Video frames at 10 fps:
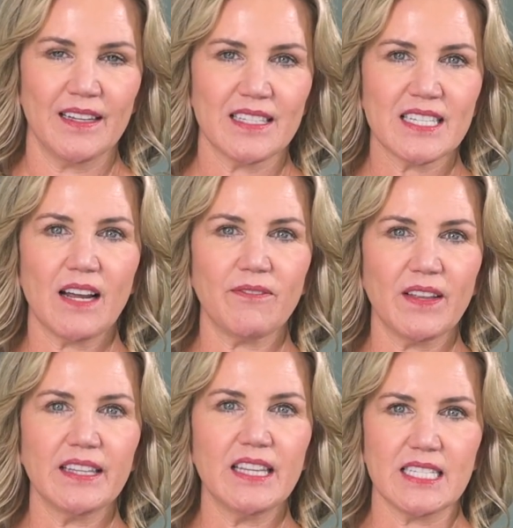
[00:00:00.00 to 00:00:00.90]
Stuff
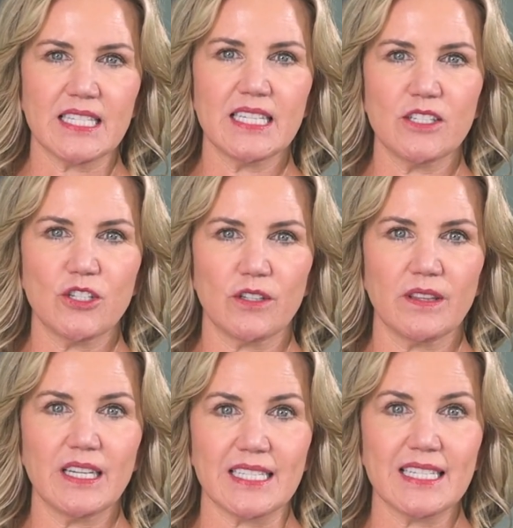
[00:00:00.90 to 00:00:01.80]
like this is your
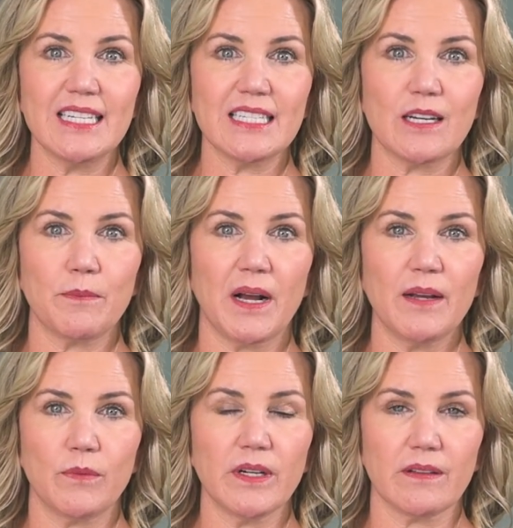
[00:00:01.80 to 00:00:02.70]
list. These are my
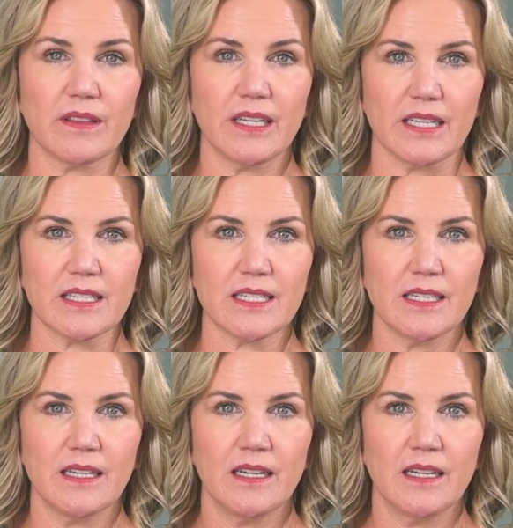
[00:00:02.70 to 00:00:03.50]
real lists.